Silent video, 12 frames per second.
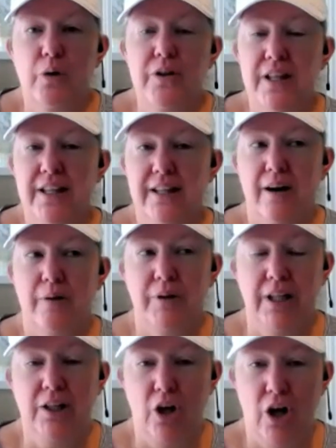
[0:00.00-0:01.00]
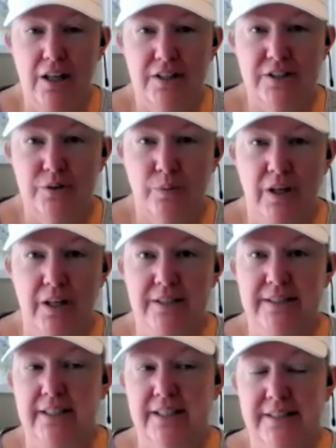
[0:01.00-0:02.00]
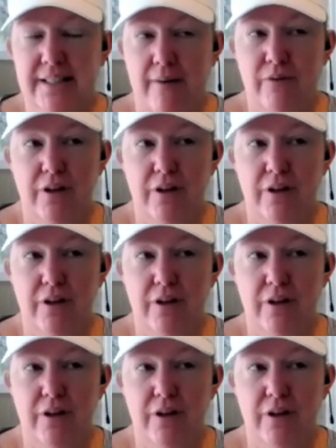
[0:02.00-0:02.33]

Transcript: thing that I really lost was it doesn't have